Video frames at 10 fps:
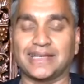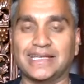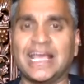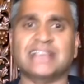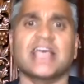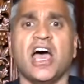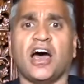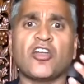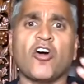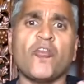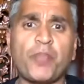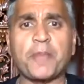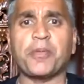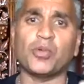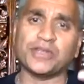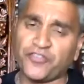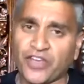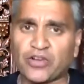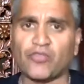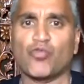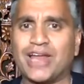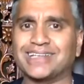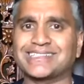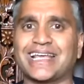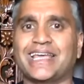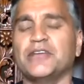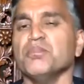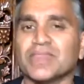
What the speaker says: Yes, a lot of people, when they think of real estate,